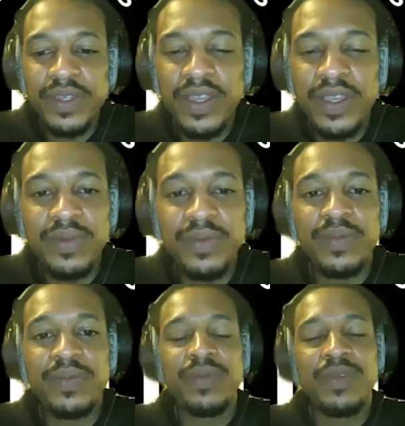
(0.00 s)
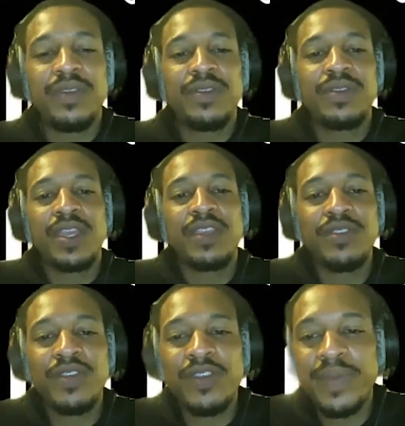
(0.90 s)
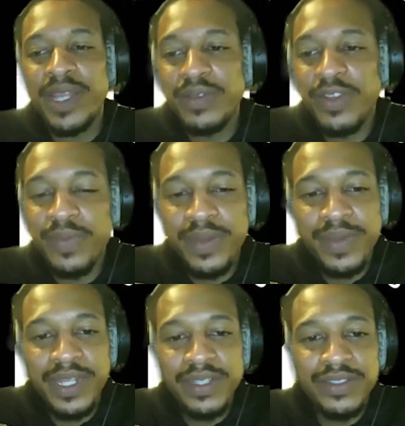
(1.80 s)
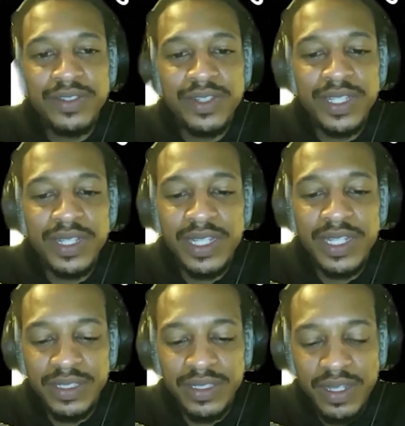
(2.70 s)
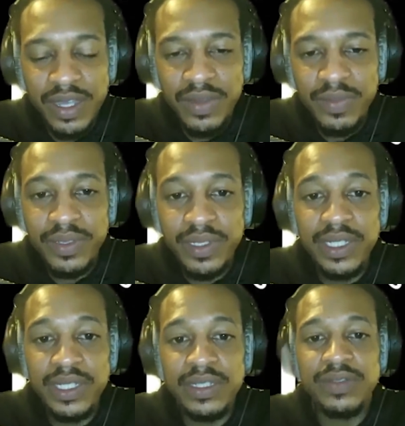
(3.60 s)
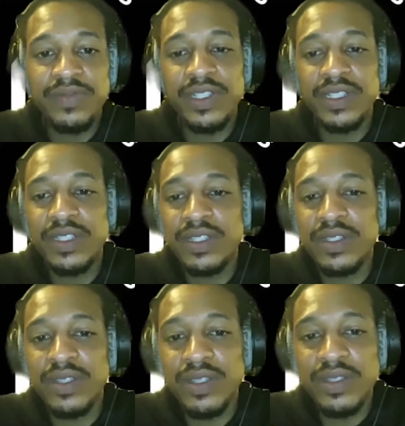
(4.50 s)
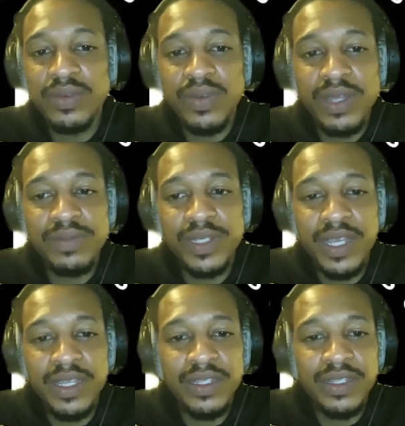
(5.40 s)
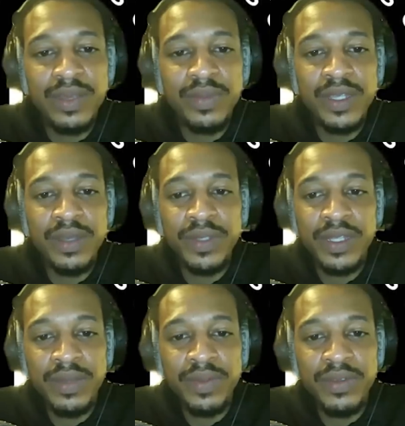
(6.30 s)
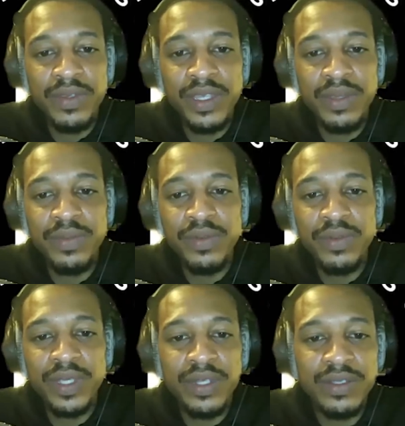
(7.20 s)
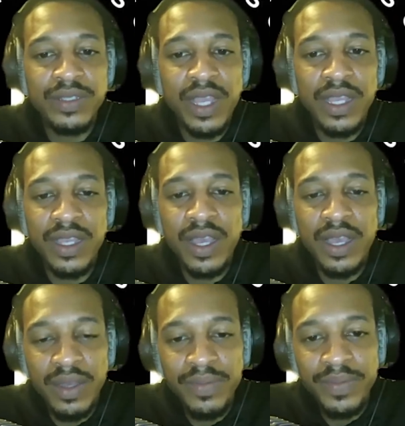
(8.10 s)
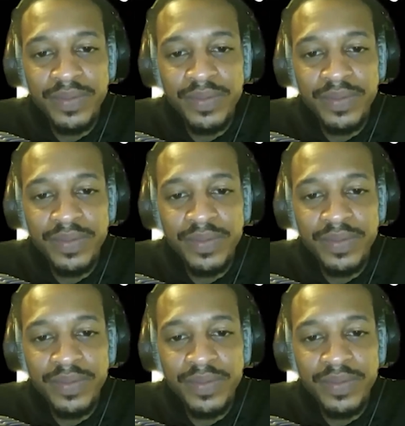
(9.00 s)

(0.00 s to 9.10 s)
All right. Thank you, everybody. We hope everybody enjoyed the lesson. Um, please visit the, the website, w w w dot hebrew readers dot com.